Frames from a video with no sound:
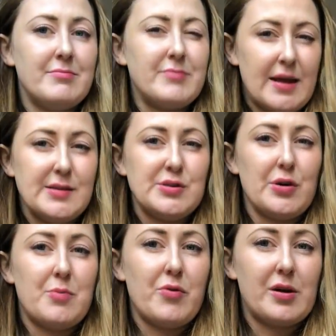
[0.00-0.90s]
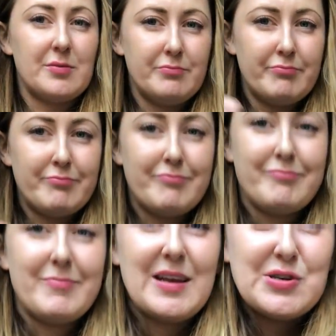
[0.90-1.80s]
That is your homework.
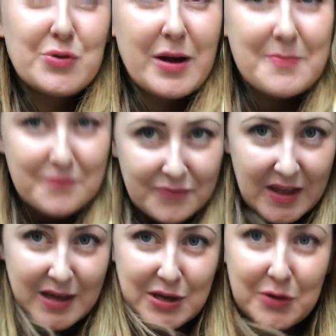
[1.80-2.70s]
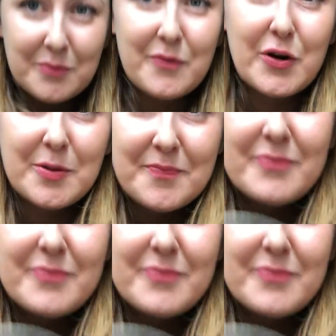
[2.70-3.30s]
Enjoy. Thank you for